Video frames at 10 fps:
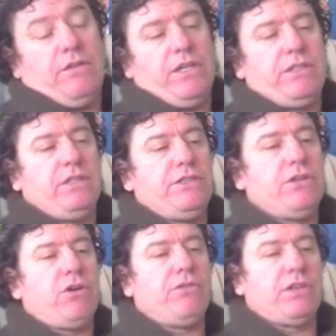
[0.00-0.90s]
eventually
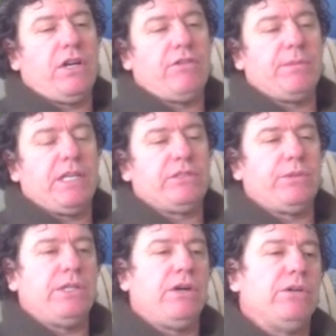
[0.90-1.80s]
took over the government. As
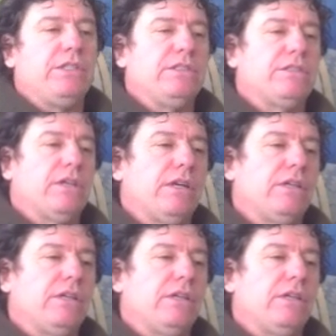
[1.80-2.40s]
we know, he's